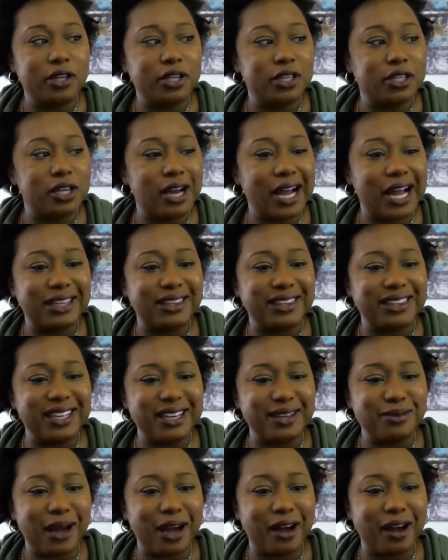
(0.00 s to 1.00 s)
I
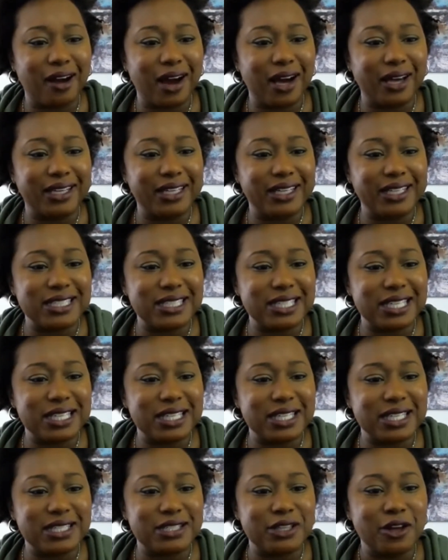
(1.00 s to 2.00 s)
think my audience
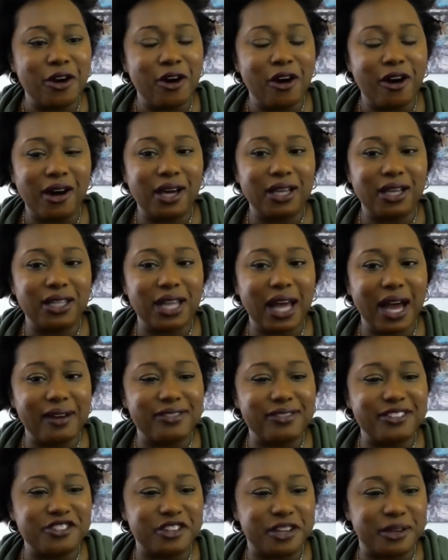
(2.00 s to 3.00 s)
is on
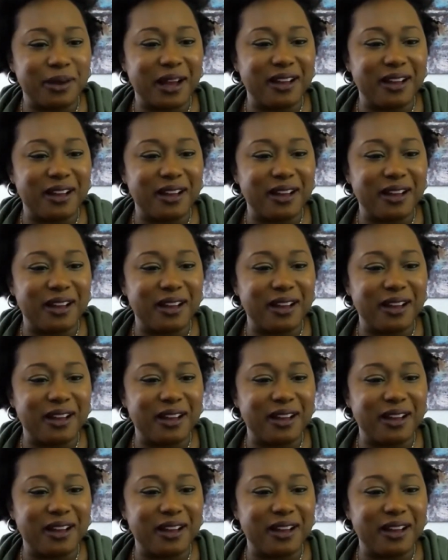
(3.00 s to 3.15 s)
live stream.